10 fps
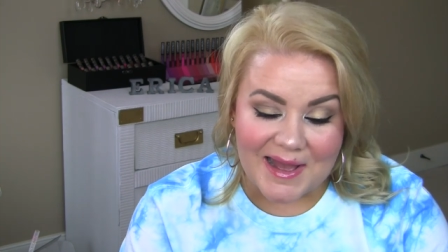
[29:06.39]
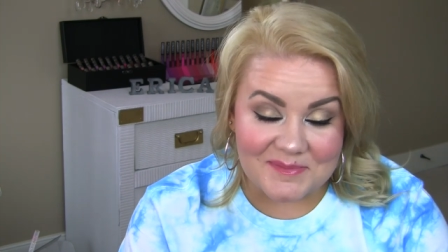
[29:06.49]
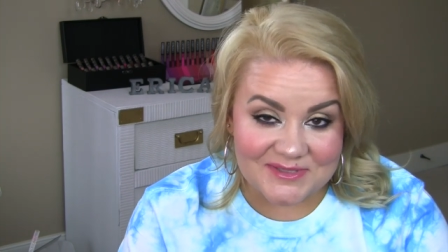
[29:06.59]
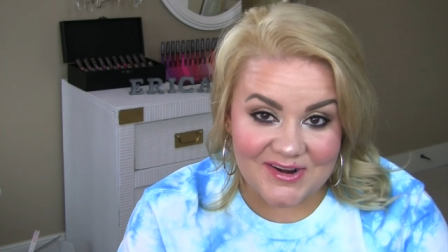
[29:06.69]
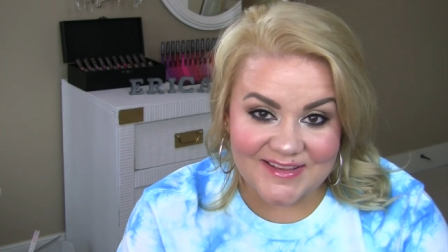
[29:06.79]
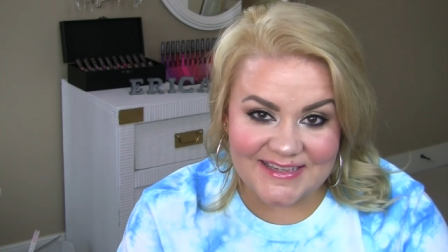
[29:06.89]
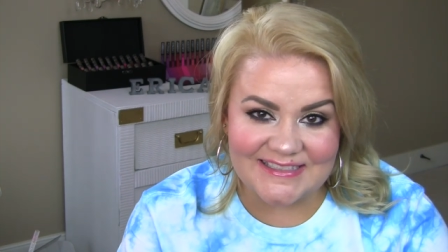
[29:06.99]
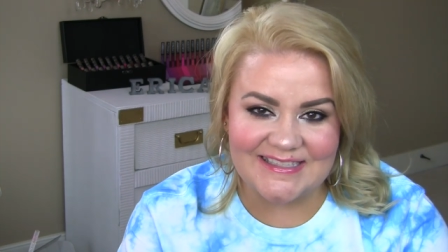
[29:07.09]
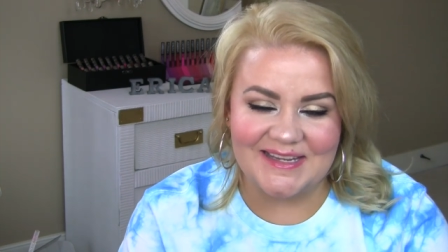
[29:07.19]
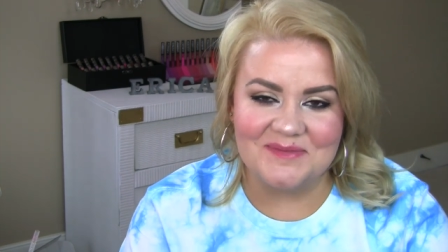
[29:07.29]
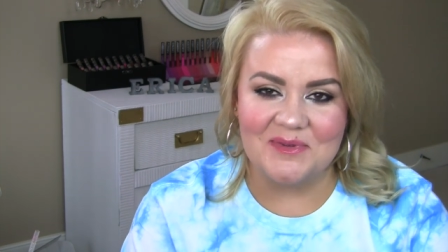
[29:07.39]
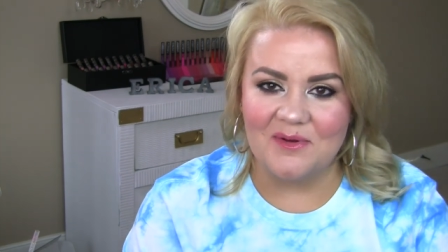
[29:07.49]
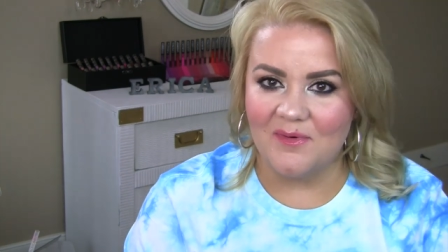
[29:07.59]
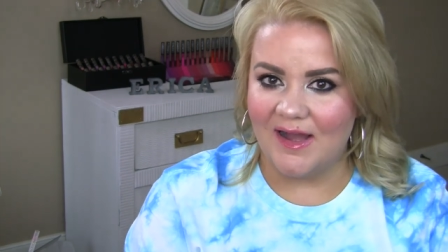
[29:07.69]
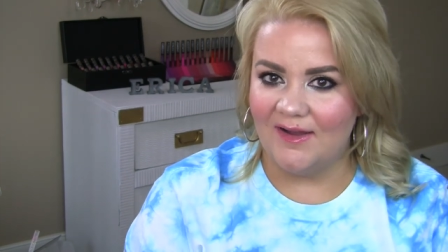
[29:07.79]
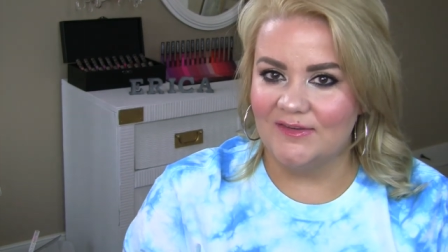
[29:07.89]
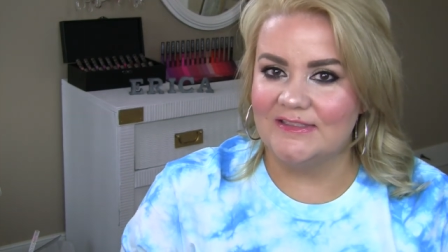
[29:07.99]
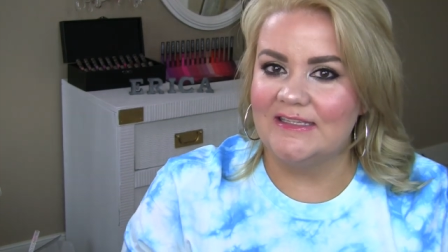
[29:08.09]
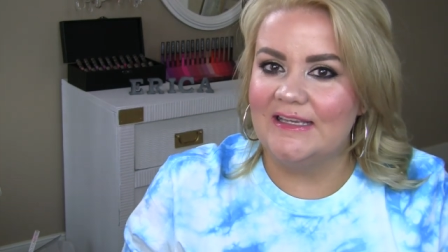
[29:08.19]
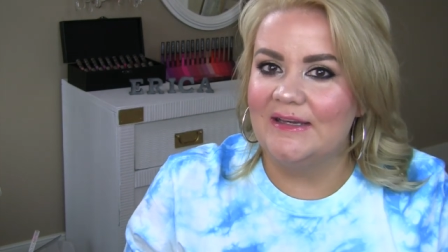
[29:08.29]
I'm sorry that it's taken me a while
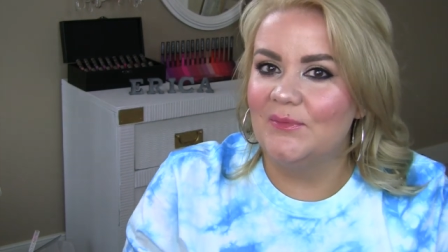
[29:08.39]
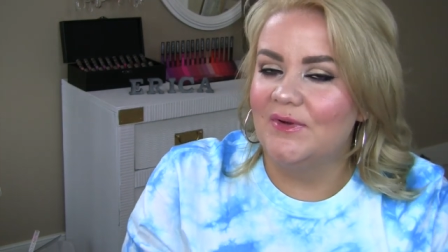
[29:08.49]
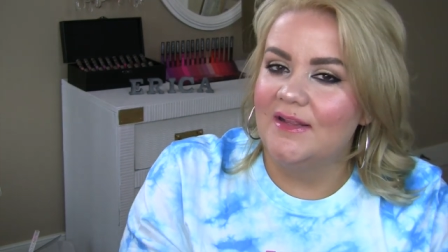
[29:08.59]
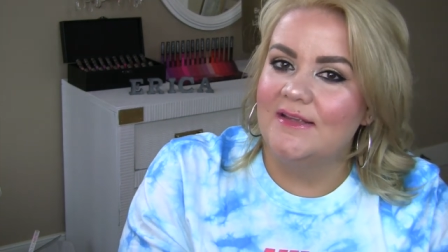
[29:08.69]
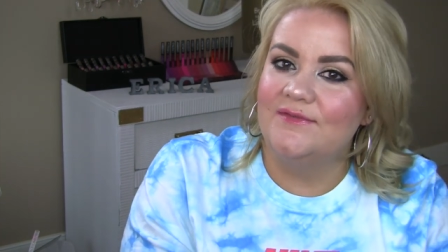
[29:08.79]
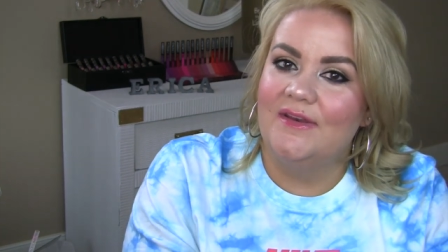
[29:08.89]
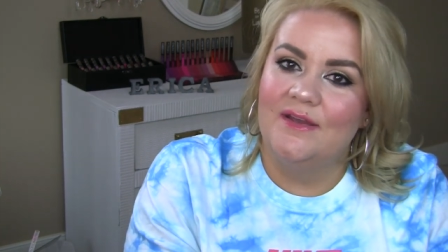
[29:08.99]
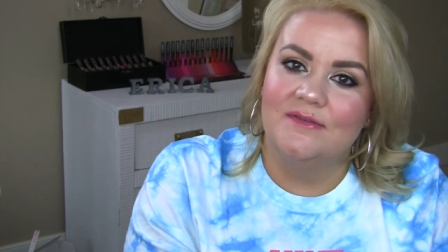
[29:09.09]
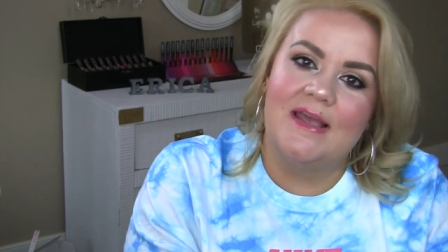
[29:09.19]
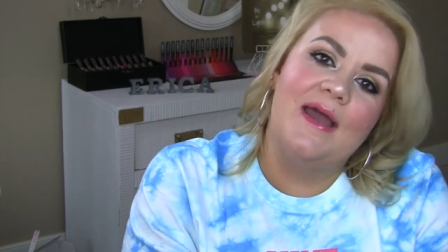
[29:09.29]
to get one of these videos